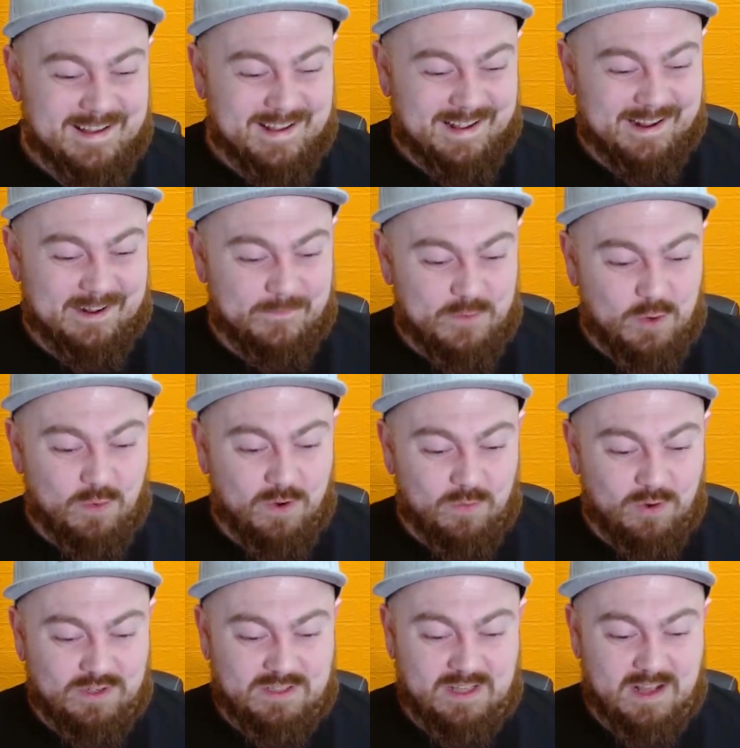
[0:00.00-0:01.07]
No one
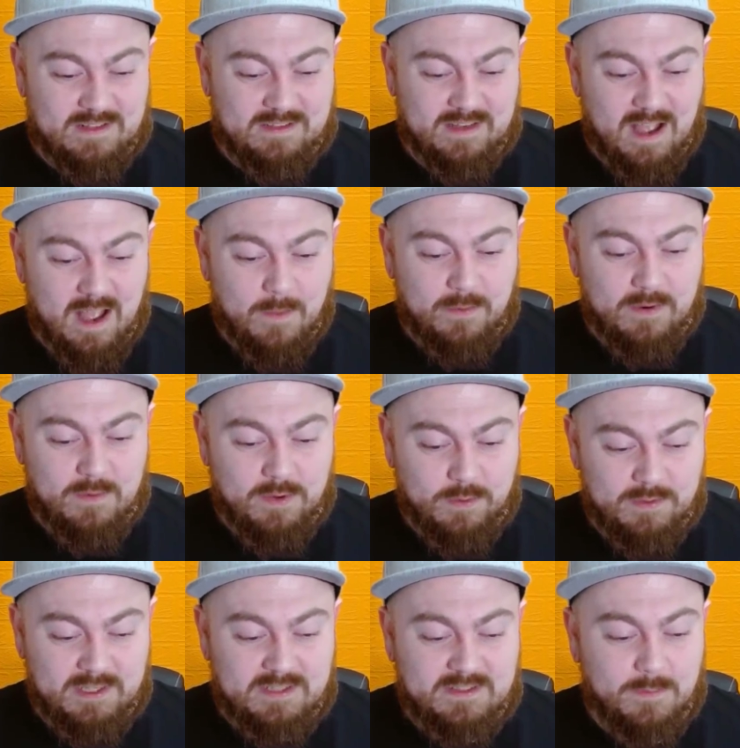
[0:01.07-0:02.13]
wants that to happen, but
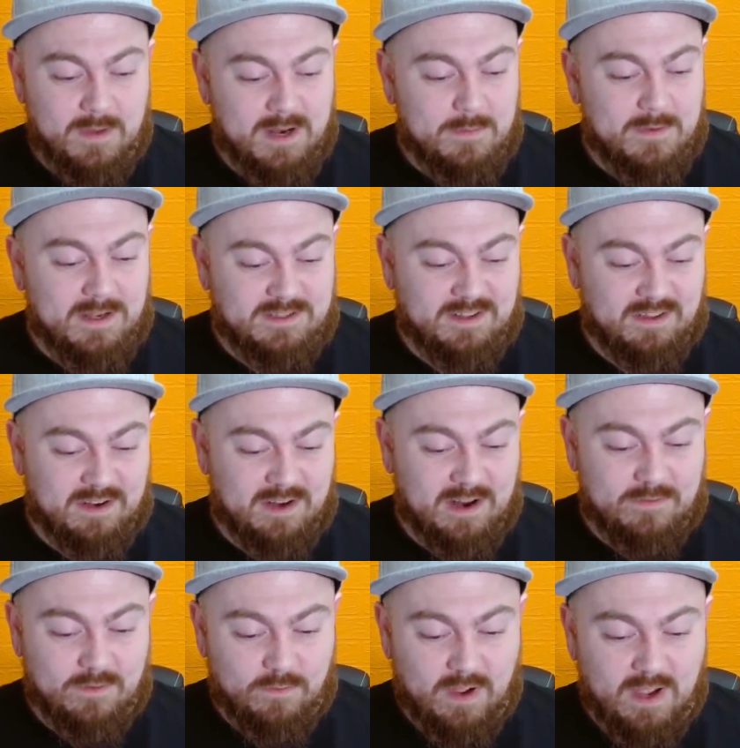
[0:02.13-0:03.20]
we need to minimise the threat
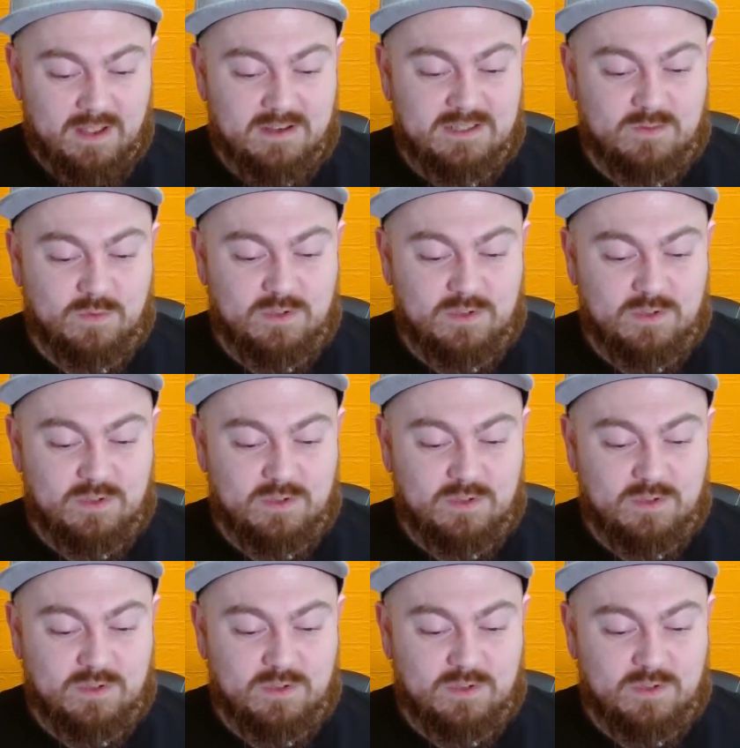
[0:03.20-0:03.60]
of the virus,